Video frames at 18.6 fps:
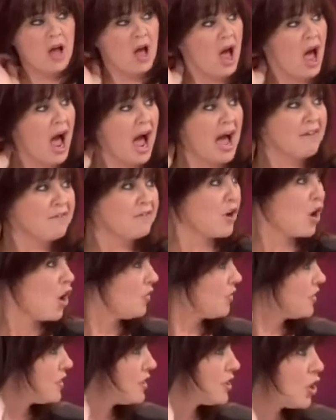got
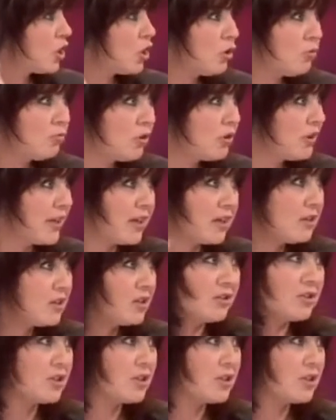the school one. I can't do the